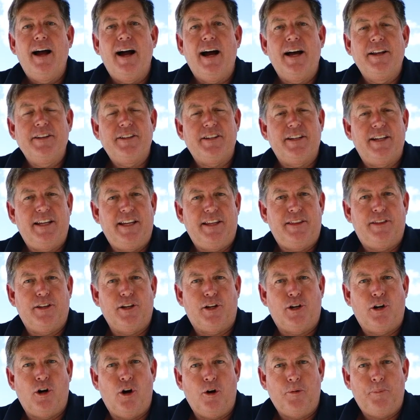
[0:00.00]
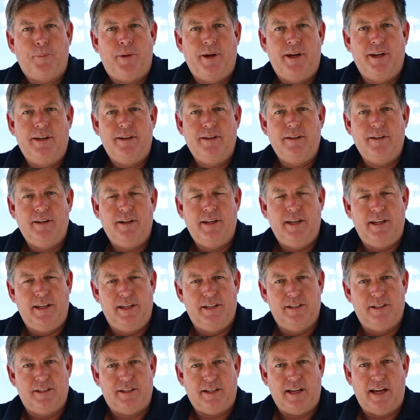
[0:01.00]
Underneath the cockpit
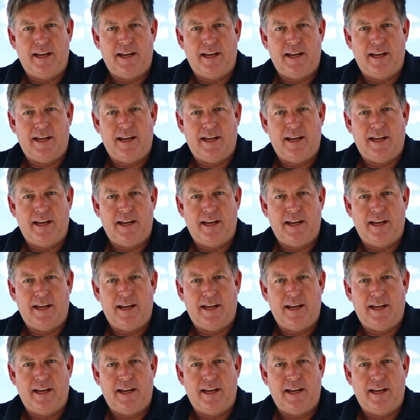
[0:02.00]
is